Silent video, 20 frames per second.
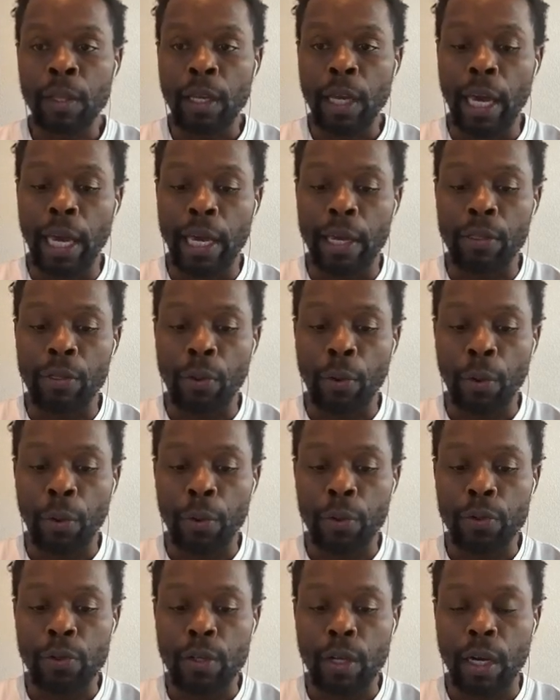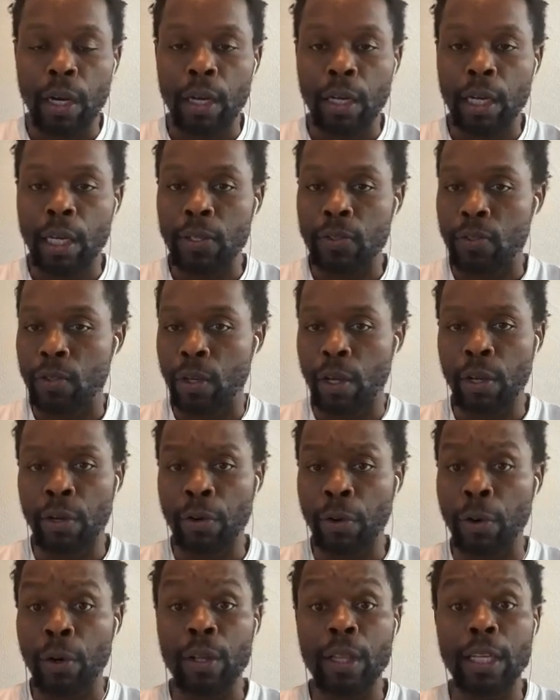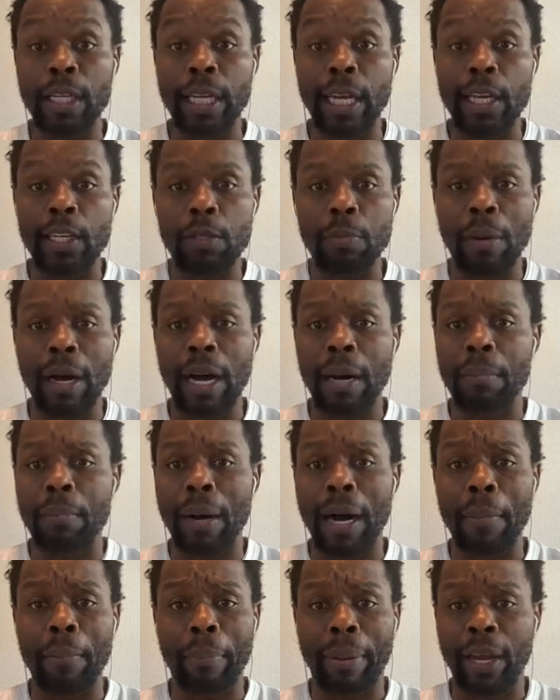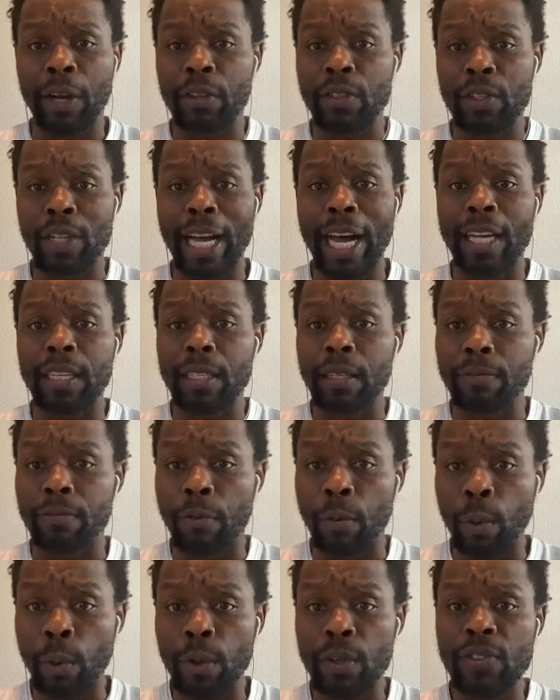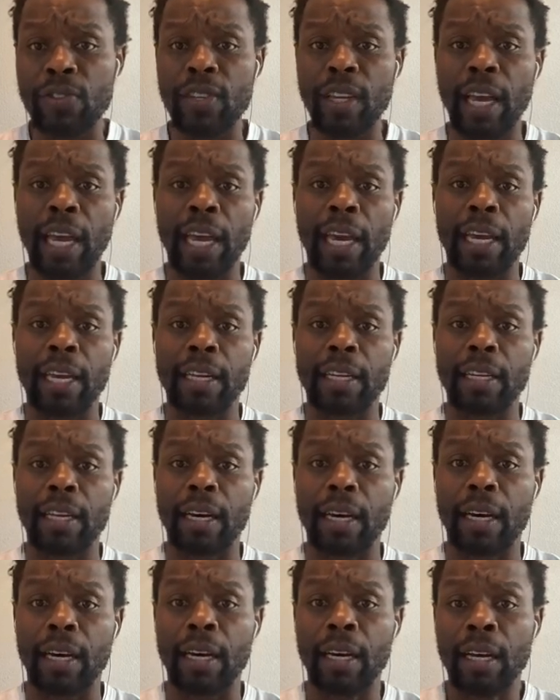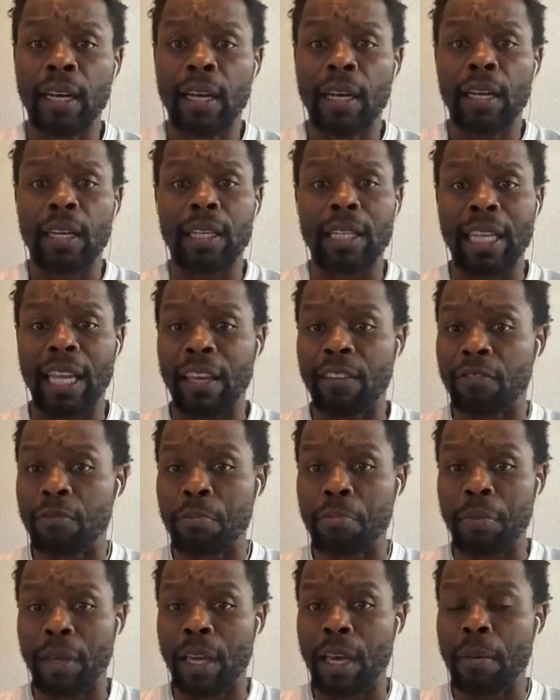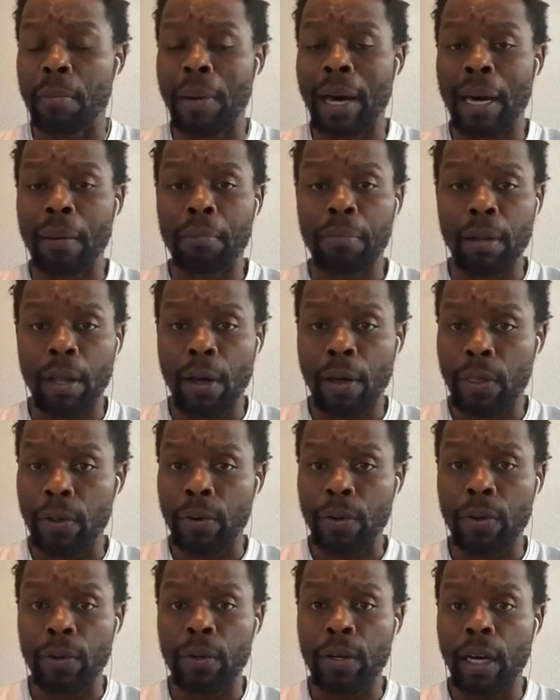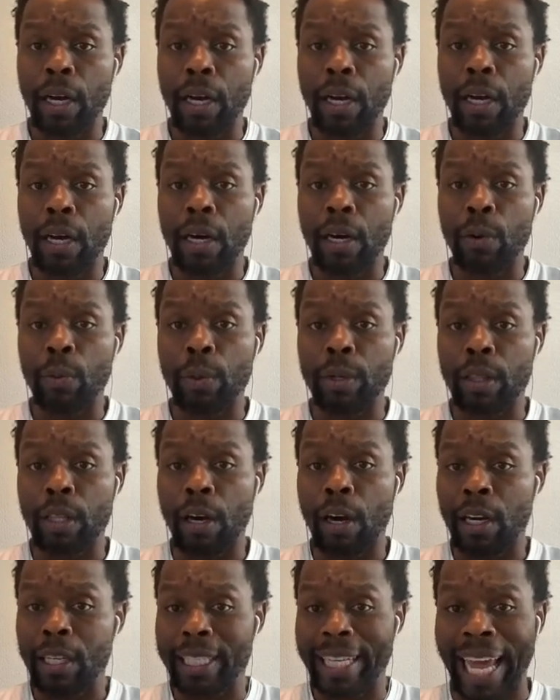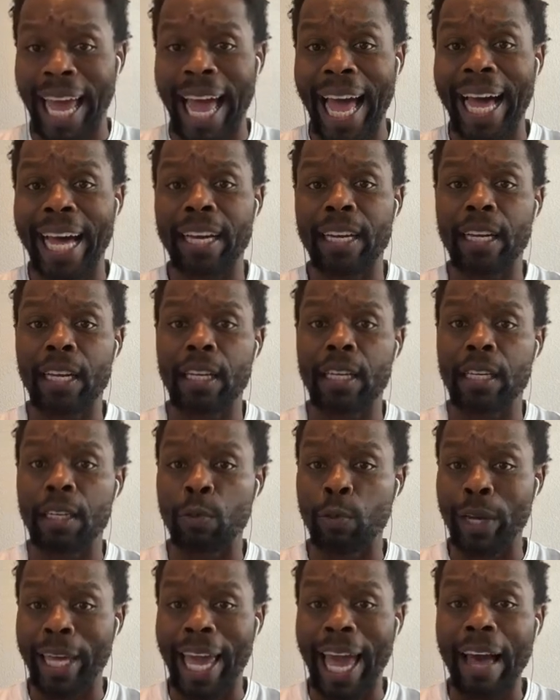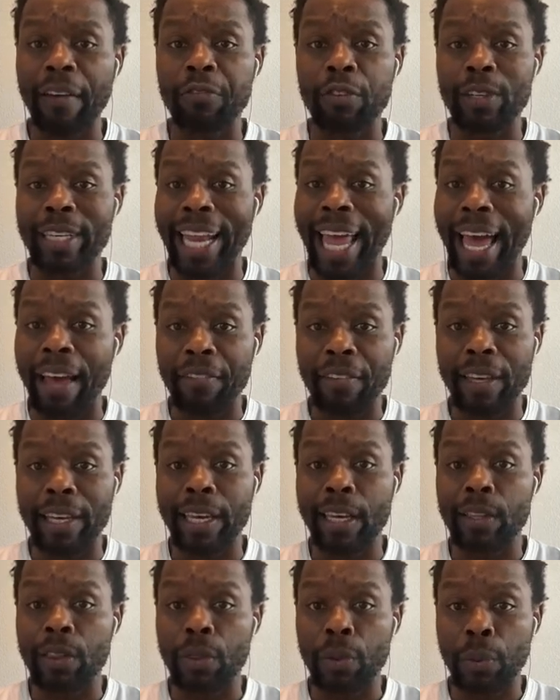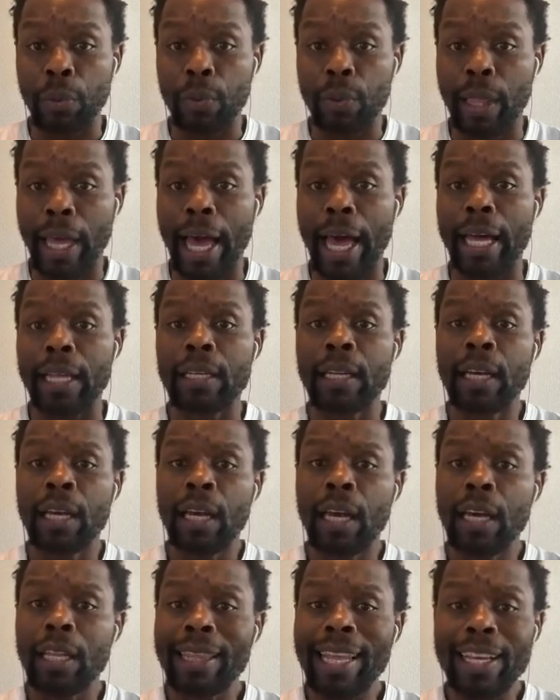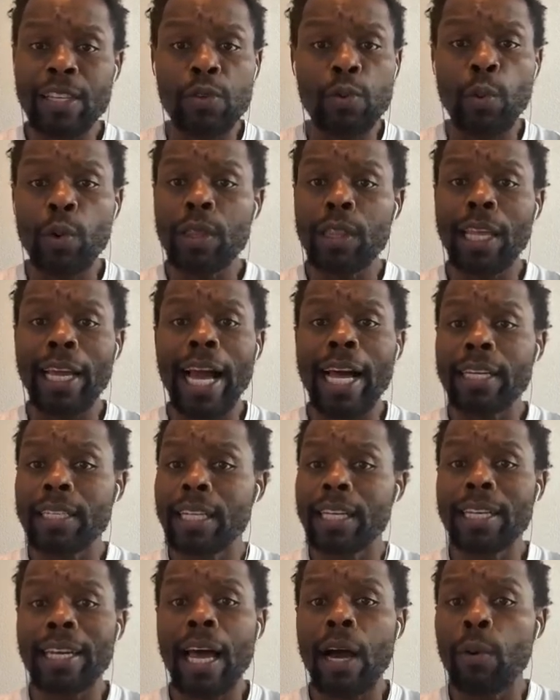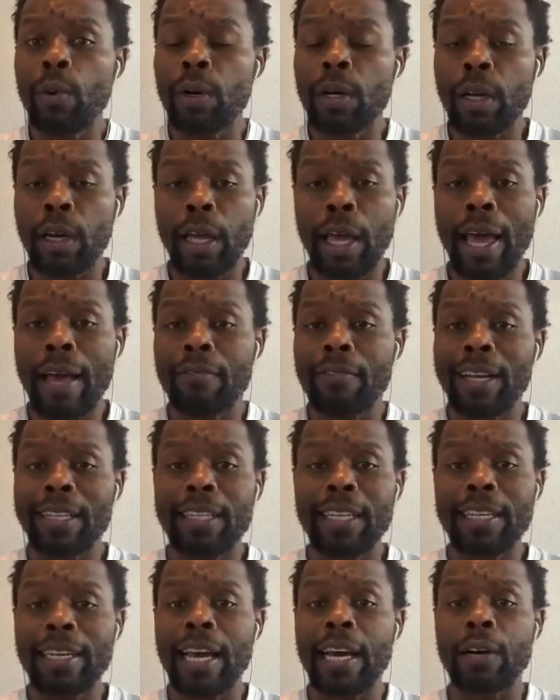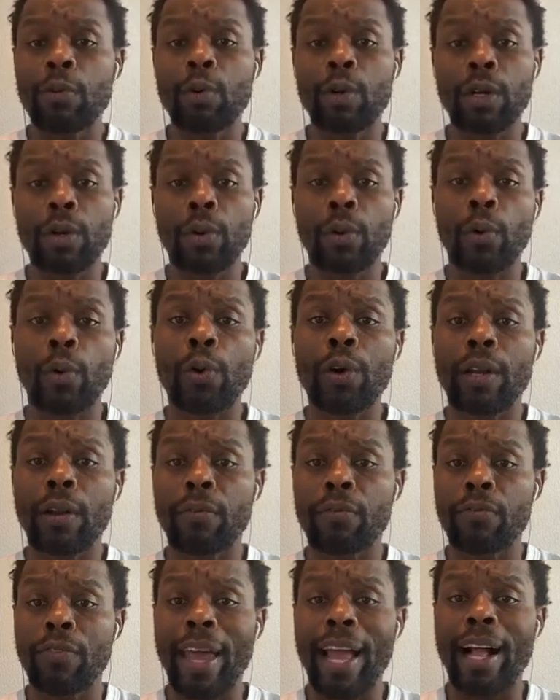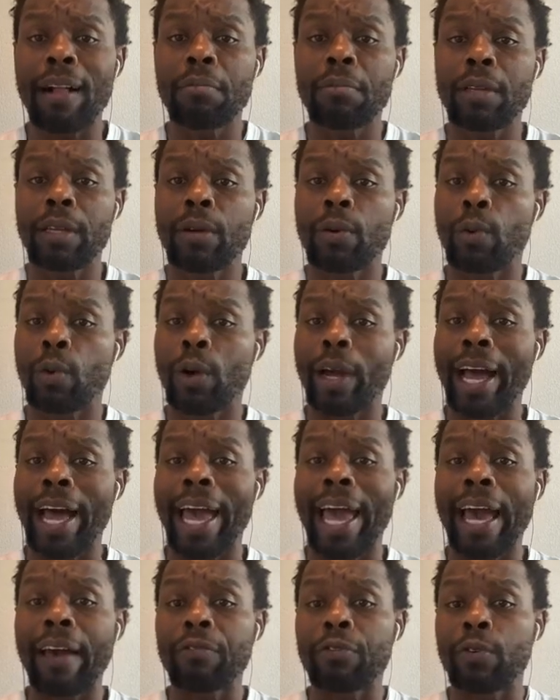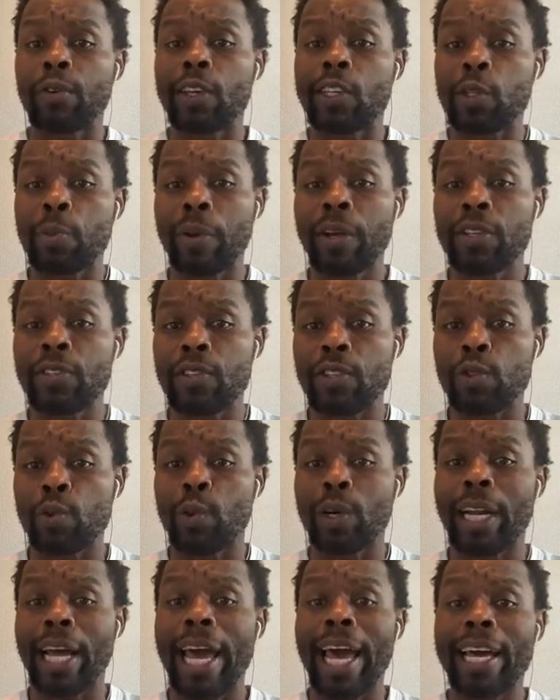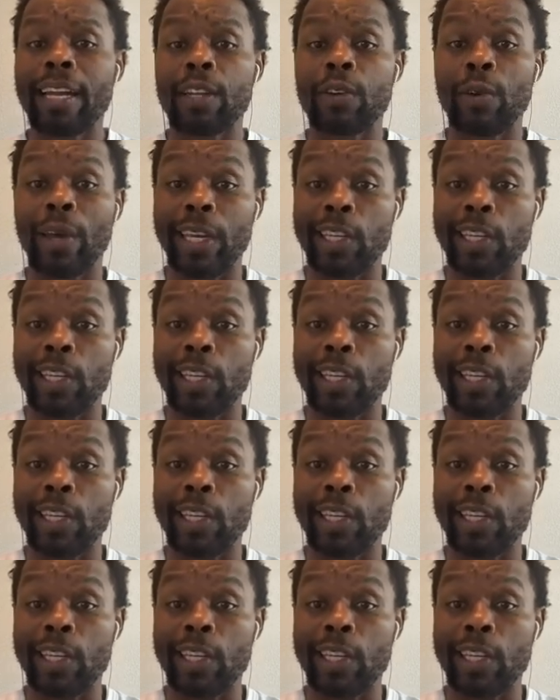And there's, uh, cause in early days, my, my parents got divorced and, uh, leave me and my brother, uh, with our dad. And we have to navigate through that. And that's one thing I did not want to have. I did not want to grow in a family where I have to experience is what I had to